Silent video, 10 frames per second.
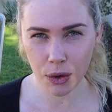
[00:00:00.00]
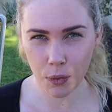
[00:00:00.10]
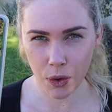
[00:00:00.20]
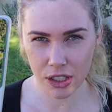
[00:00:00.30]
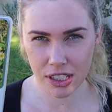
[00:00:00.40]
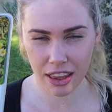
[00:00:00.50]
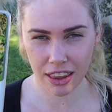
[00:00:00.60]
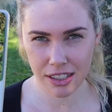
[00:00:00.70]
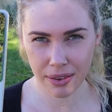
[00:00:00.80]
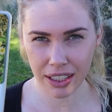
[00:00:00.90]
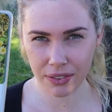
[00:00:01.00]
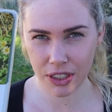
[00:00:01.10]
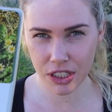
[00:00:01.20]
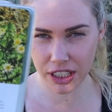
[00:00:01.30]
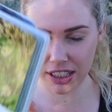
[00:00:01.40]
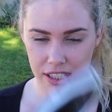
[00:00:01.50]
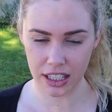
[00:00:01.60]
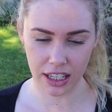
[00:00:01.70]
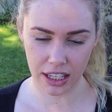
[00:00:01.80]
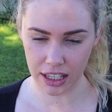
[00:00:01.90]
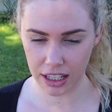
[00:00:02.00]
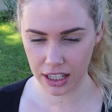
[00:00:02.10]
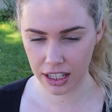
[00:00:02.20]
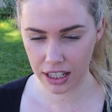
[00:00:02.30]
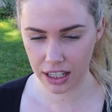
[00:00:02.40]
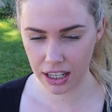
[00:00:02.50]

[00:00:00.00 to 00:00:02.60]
was this one, which is the